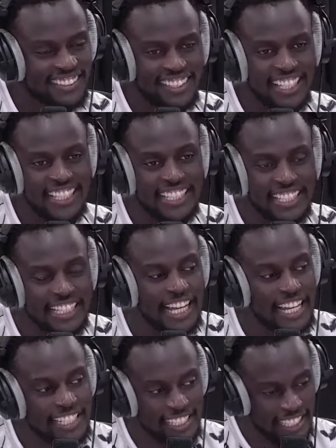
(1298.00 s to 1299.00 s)
Like any gari,
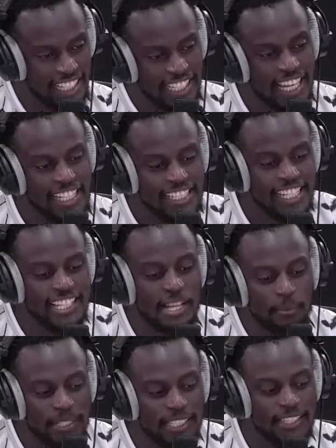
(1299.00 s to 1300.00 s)
everything good gari takes
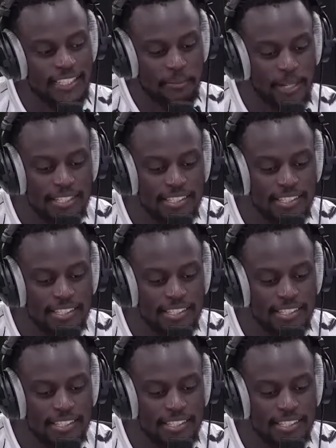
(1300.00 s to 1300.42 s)
time. 3 months.